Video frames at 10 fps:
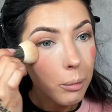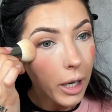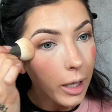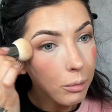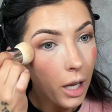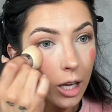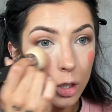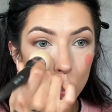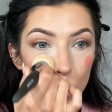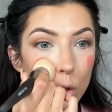but I am not
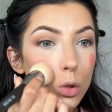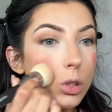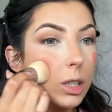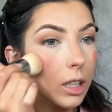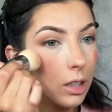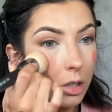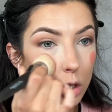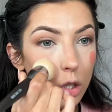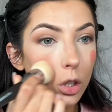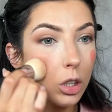using the
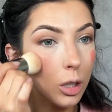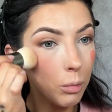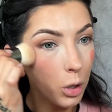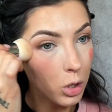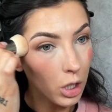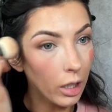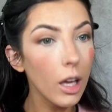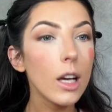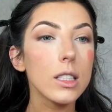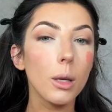circular motion
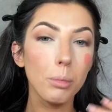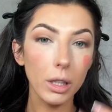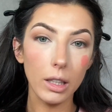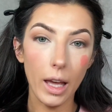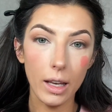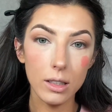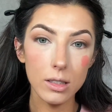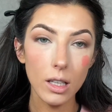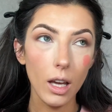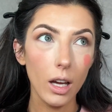to
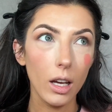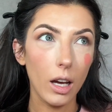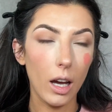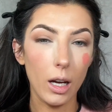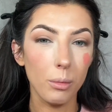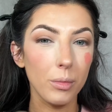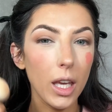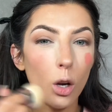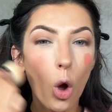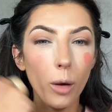blend
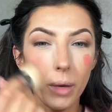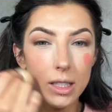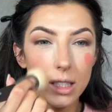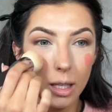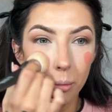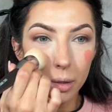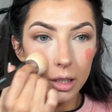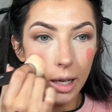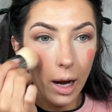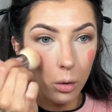it on my skin and
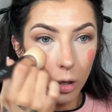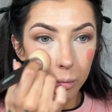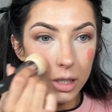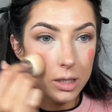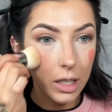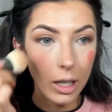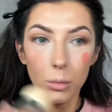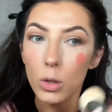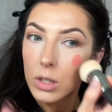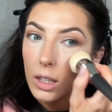blend it out on my skin.
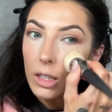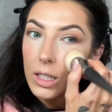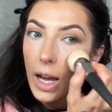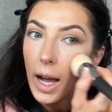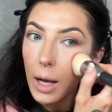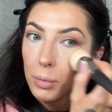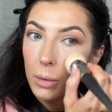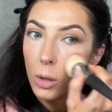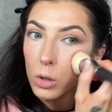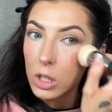I'm using the
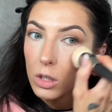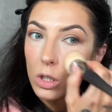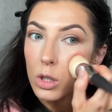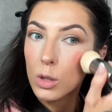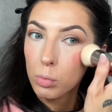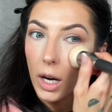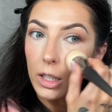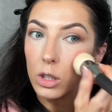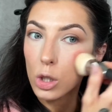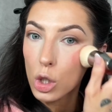tapping motion to spread
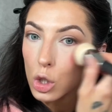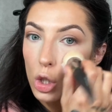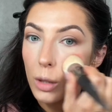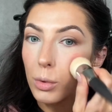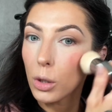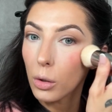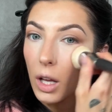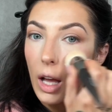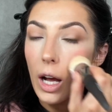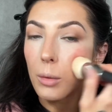and distribute.
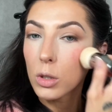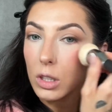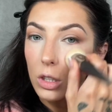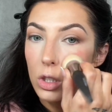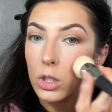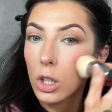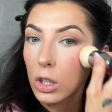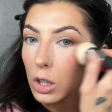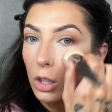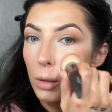I'm using the
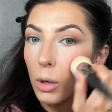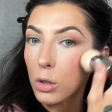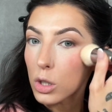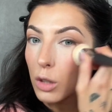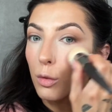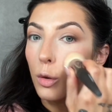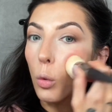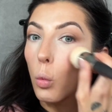circular motion for